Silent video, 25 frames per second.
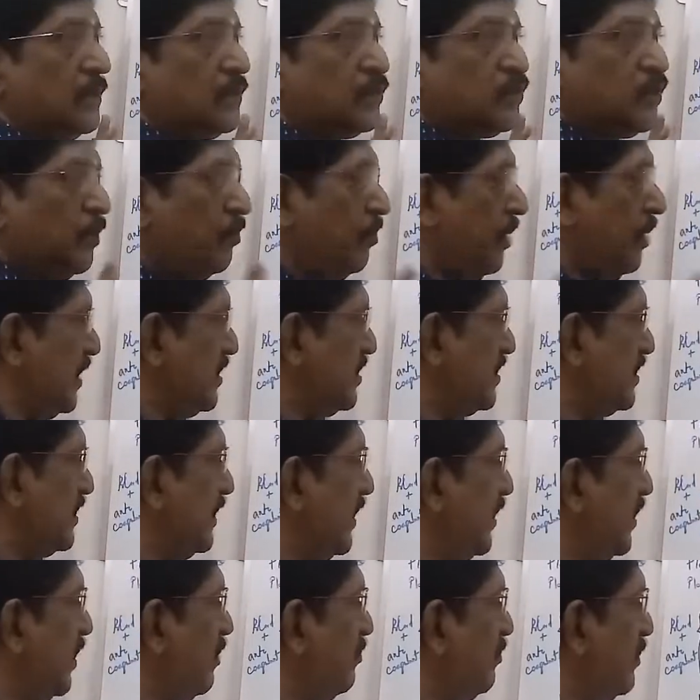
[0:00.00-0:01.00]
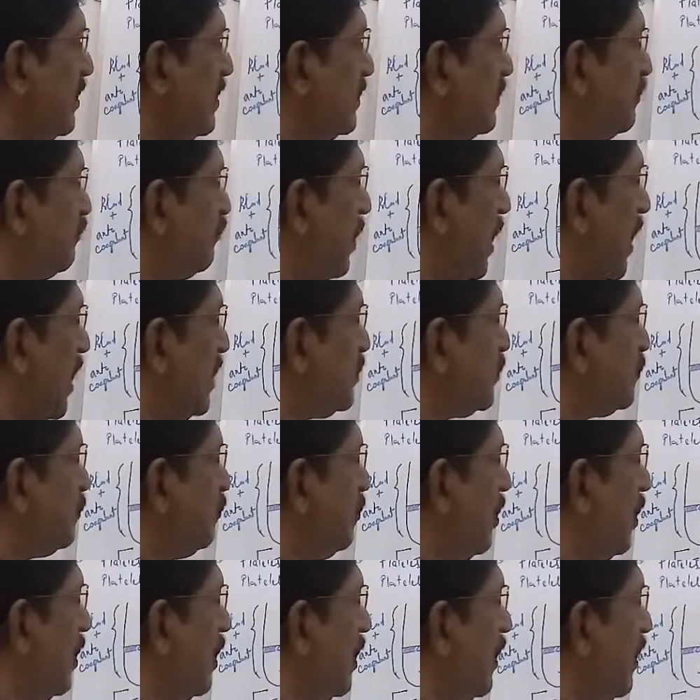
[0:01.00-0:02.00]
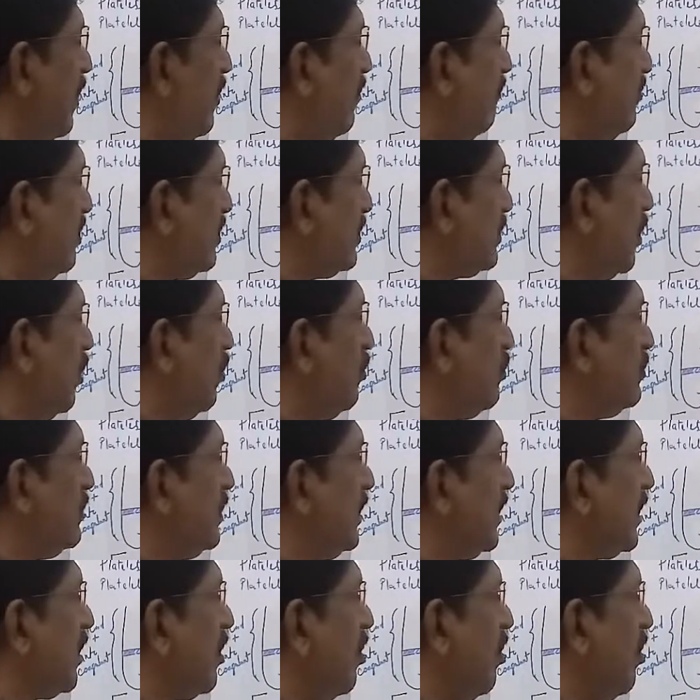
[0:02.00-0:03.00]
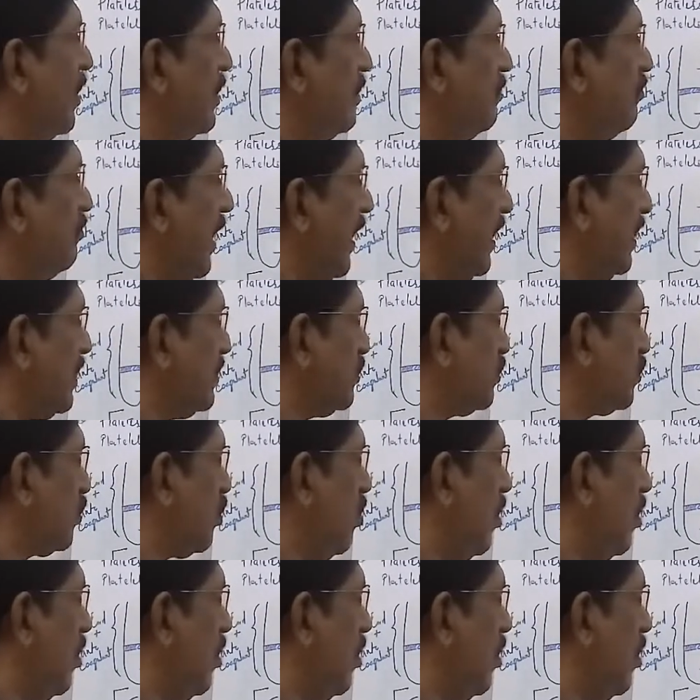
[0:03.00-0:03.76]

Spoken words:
So blood serum is plasma without the clot, minus